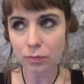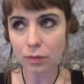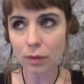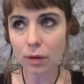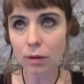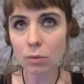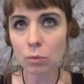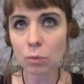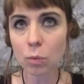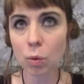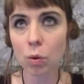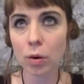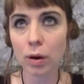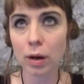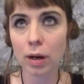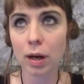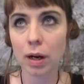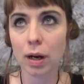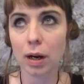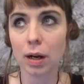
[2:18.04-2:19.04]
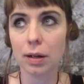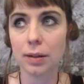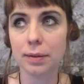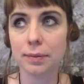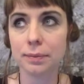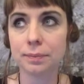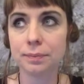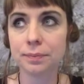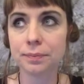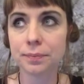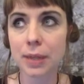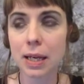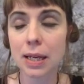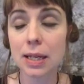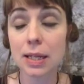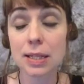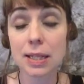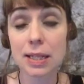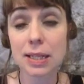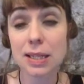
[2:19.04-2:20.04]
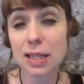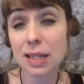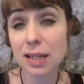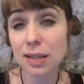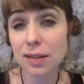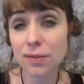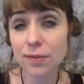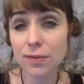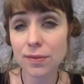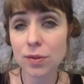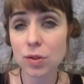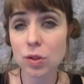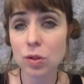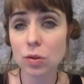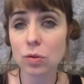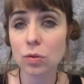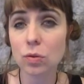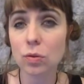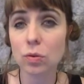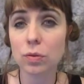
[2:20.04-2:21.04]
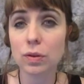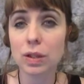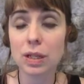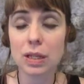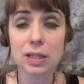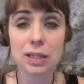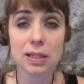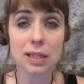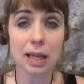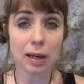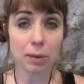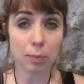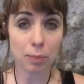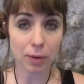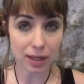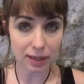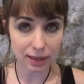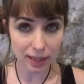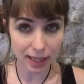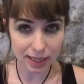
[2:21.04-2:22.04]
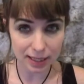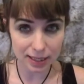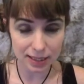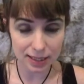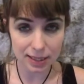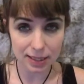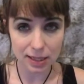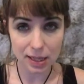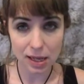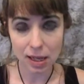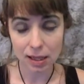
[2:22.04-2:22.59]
more sensitive to things like bright lights,